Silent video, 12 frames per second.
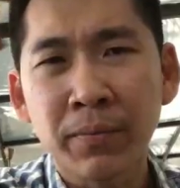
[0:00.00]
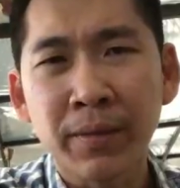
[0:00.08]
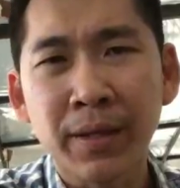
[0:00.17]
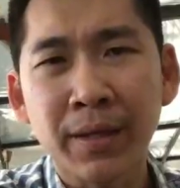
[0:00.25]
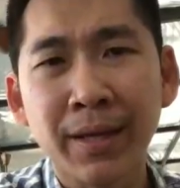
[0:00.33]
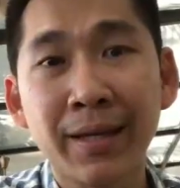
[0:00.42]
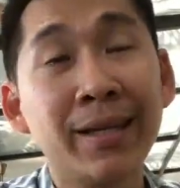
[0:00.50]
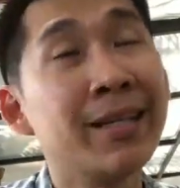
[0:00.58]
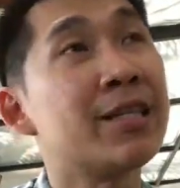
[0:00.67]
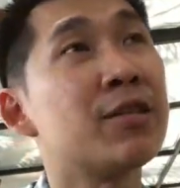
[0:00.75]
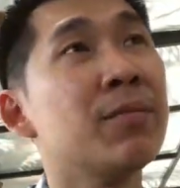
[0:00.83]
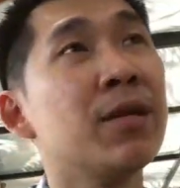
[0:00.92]
that can
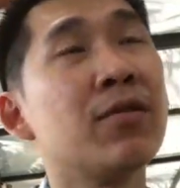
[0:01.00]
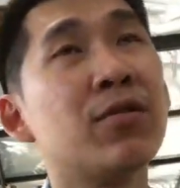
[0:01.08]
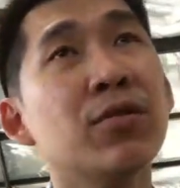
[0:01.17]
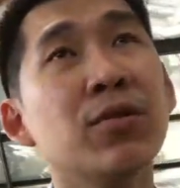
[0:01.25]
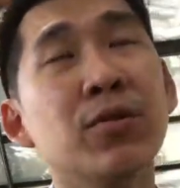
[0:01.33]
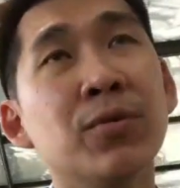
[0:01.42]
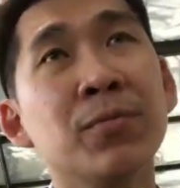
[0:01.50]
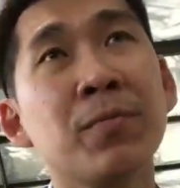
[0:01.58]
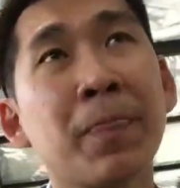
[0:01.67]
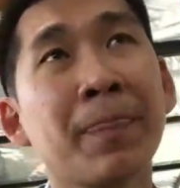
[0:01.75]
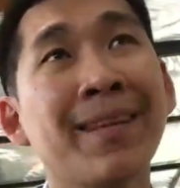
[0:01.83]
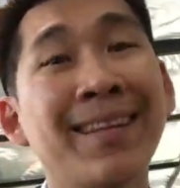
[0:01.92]
lead me to
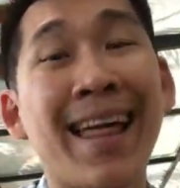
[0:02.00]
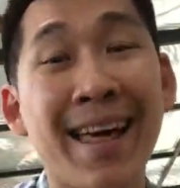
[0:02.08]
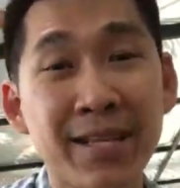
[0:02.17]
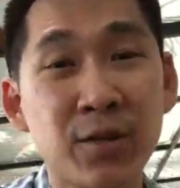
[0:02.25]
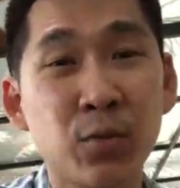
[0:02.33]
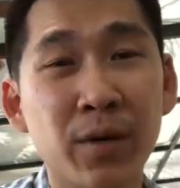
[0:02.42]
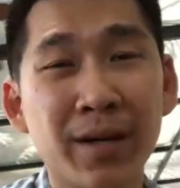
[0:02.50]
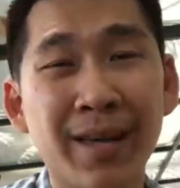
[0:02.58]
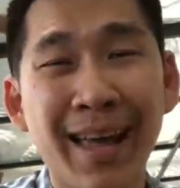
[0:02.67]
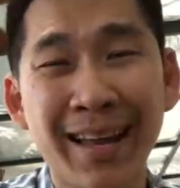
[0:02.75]
less work